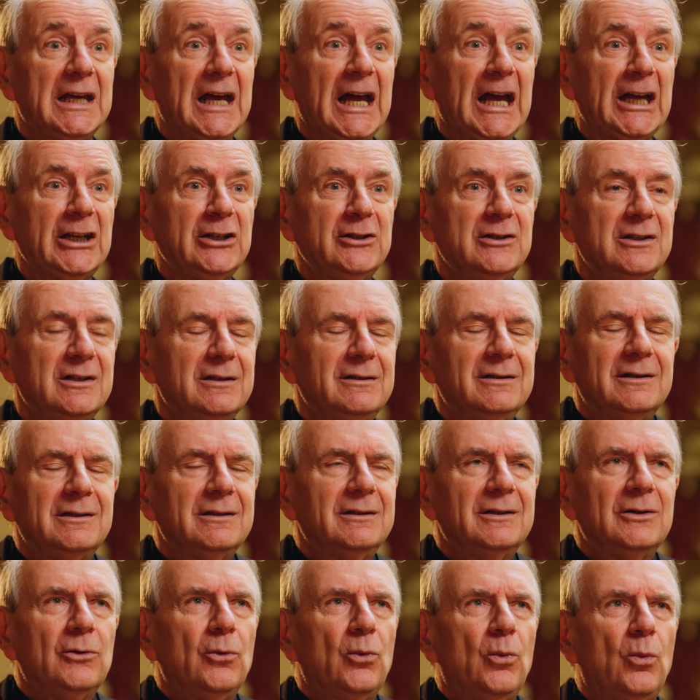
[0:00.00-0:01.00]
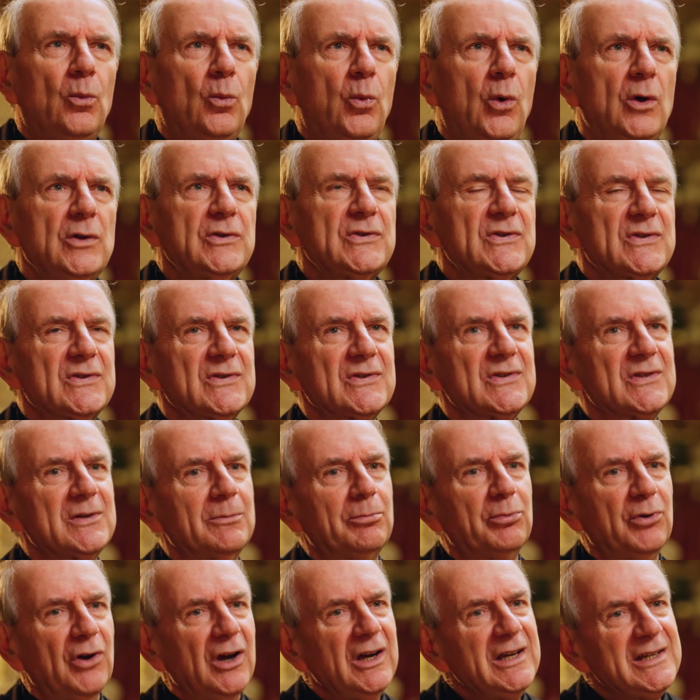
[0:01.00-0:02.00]
And what's
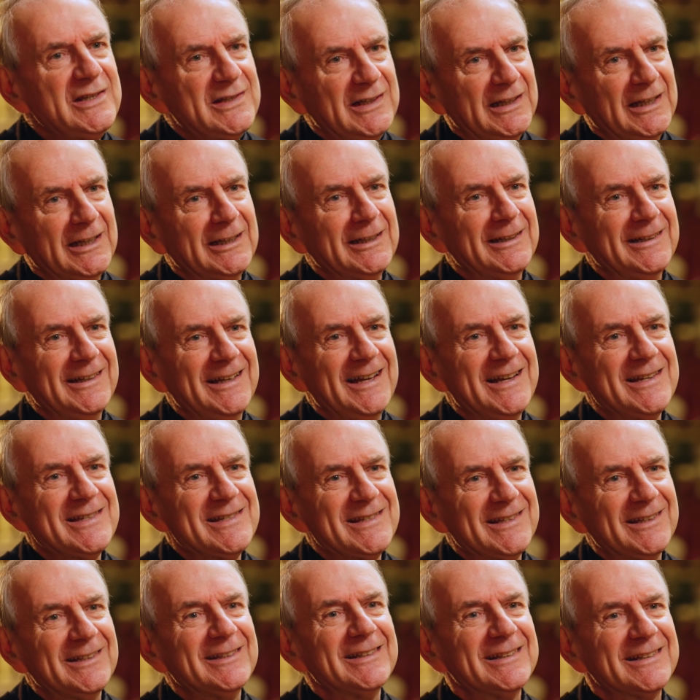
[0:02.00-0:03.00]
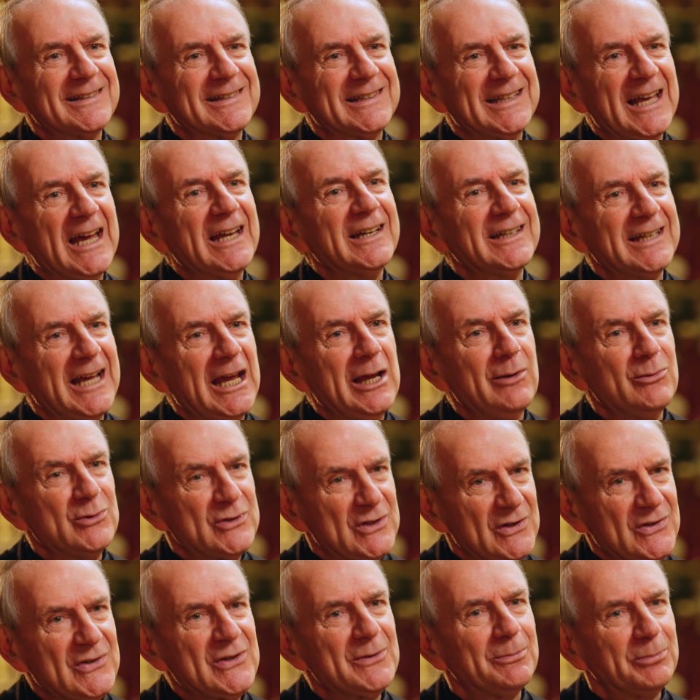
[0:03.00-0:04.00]
surprising is that came as
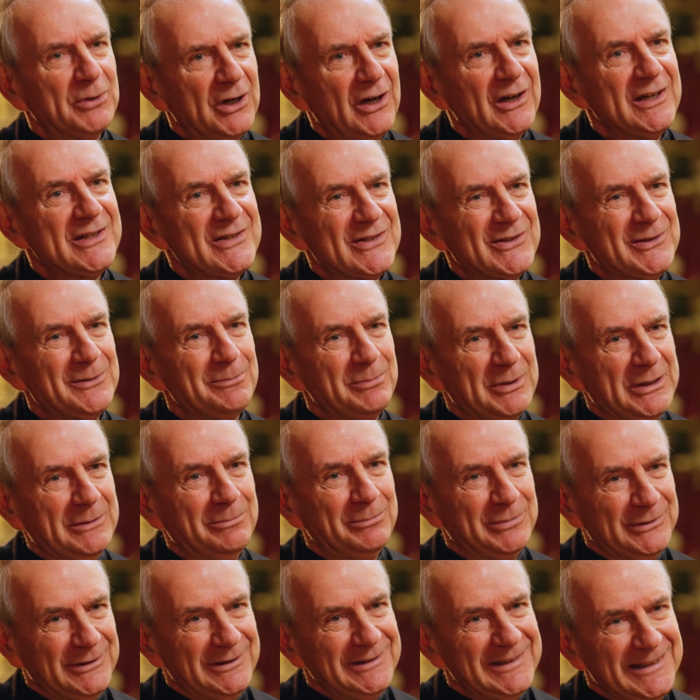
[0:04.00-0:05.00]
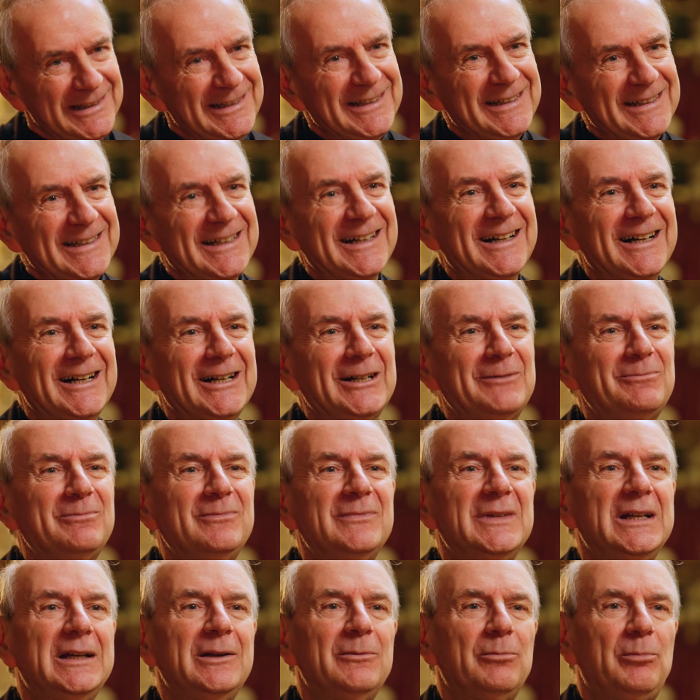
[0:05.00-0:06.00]
a surprise to people.
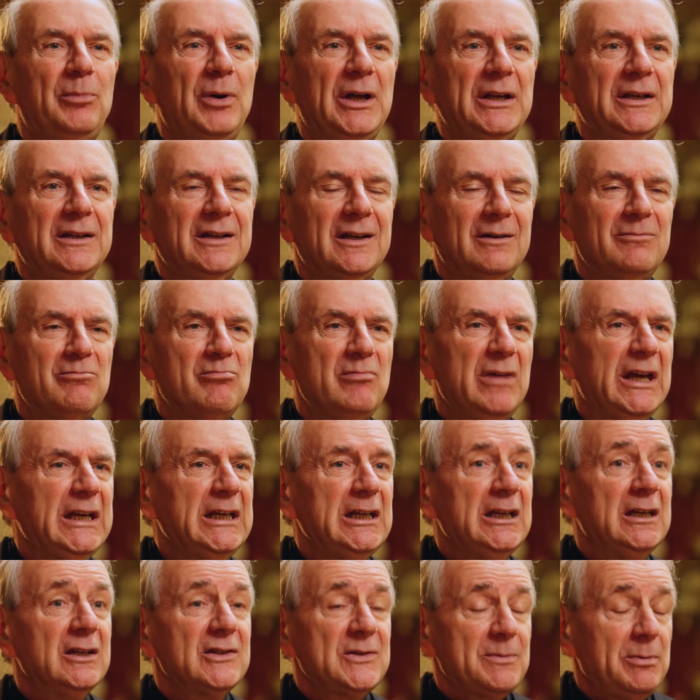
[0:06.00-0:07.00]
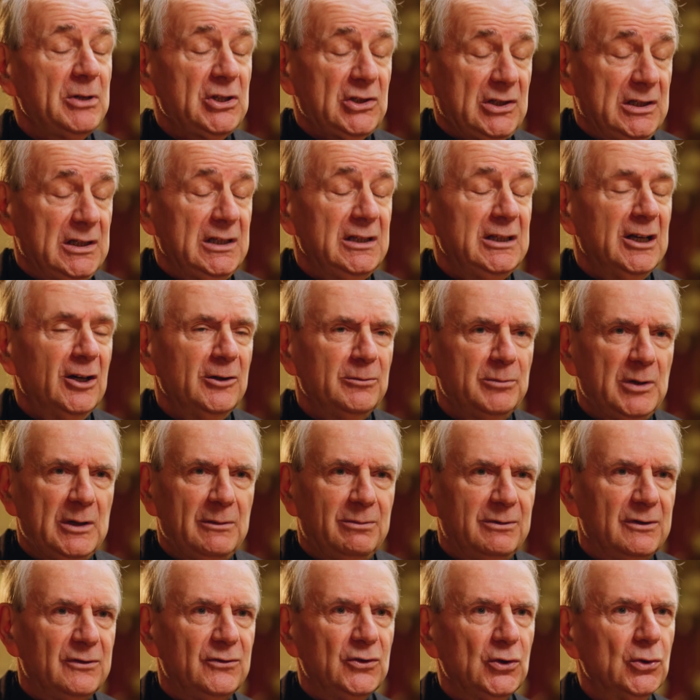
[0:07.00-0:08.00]
But many, especially young
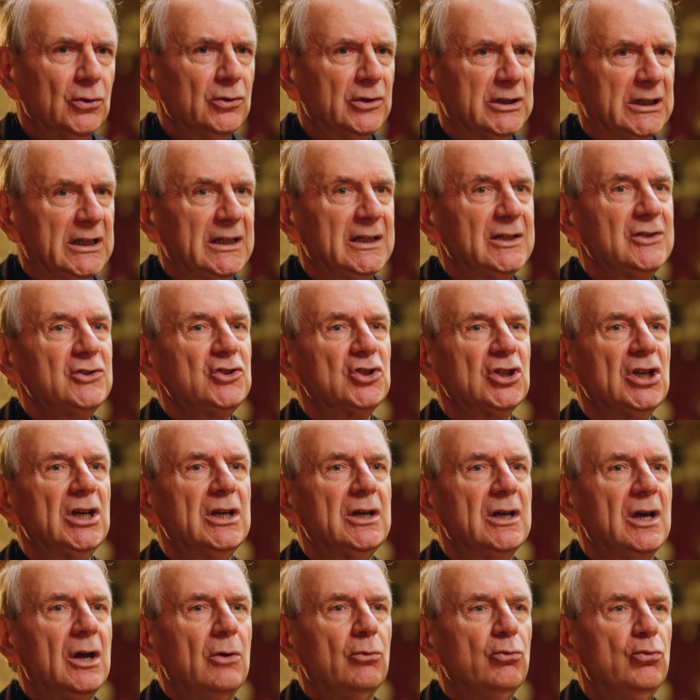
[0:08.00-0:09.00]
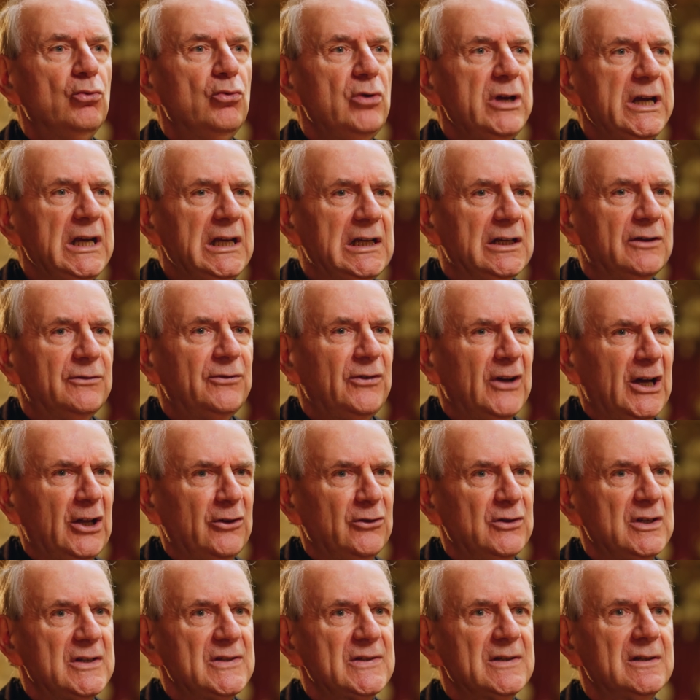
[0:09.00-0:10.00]
people of your age, really
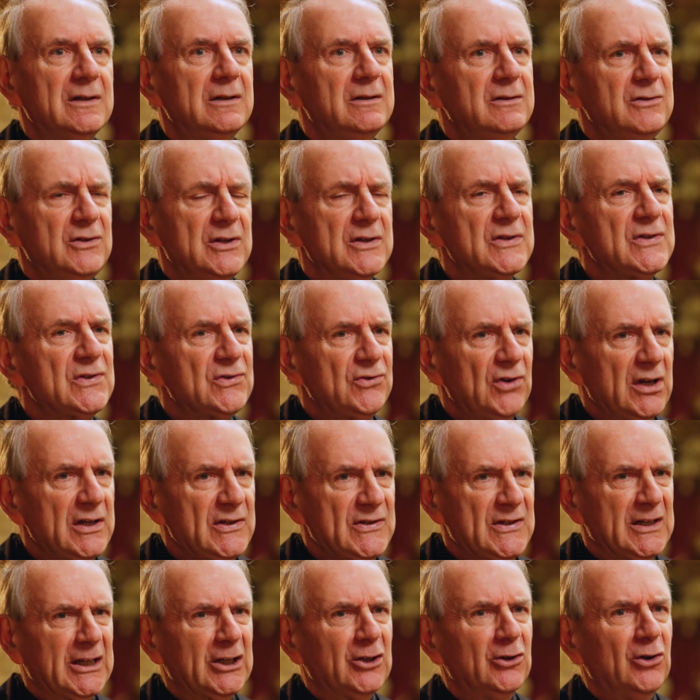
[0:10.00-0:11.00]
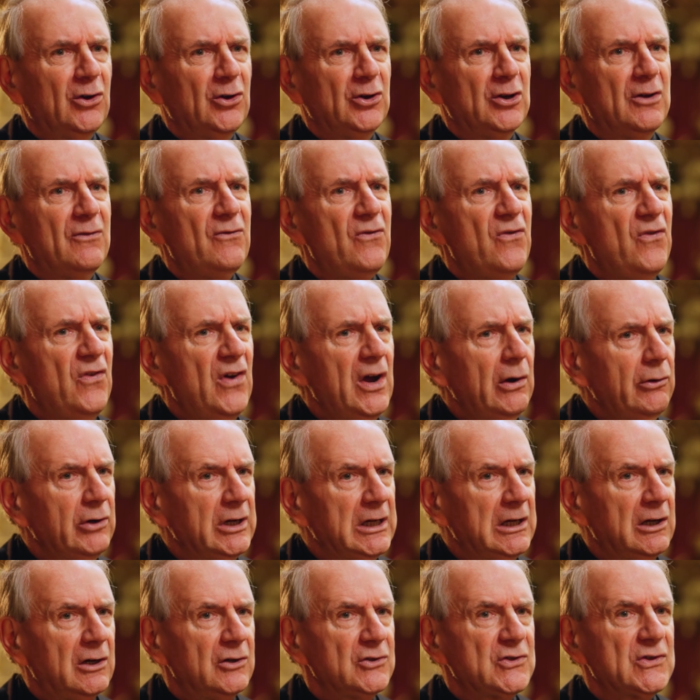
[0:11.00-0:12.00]
found this distressing on a very
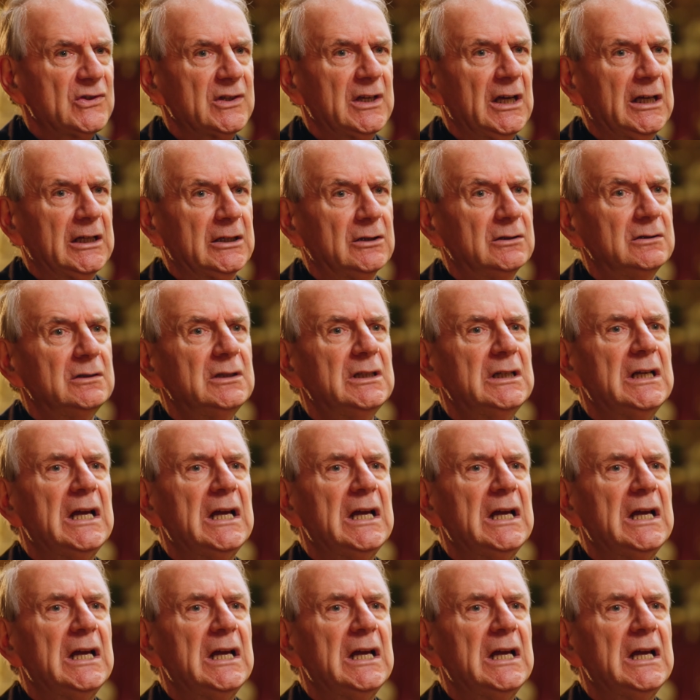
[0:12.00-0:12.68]
large scale.